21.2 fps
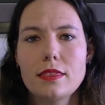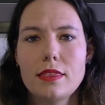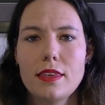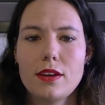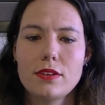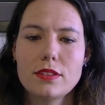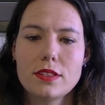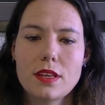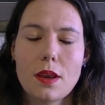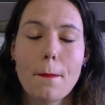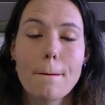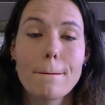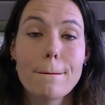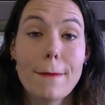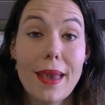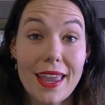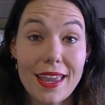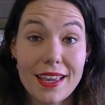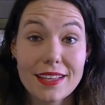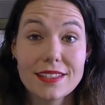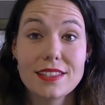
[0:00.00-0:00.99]
there is an
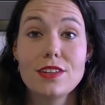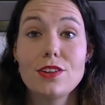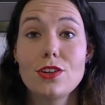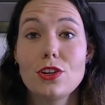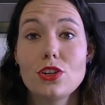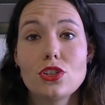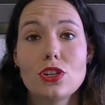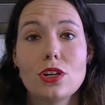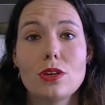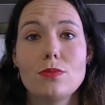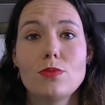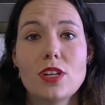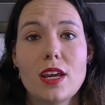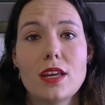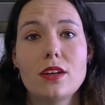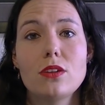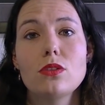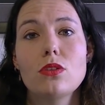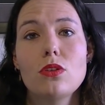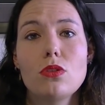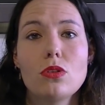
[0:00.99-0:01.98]
amazing YouTube
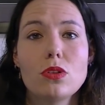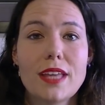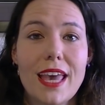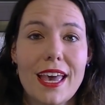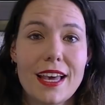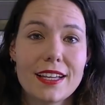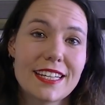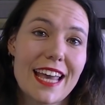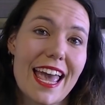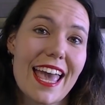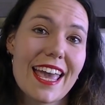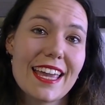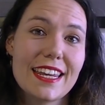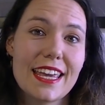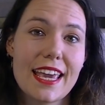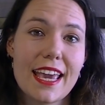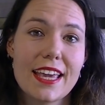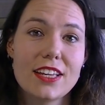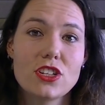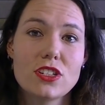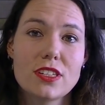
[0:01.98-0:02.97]
channel called How to
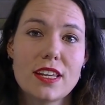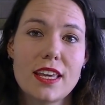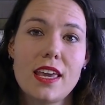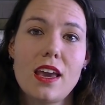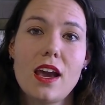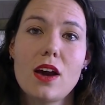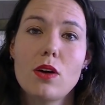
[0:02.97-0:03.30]
ADHD.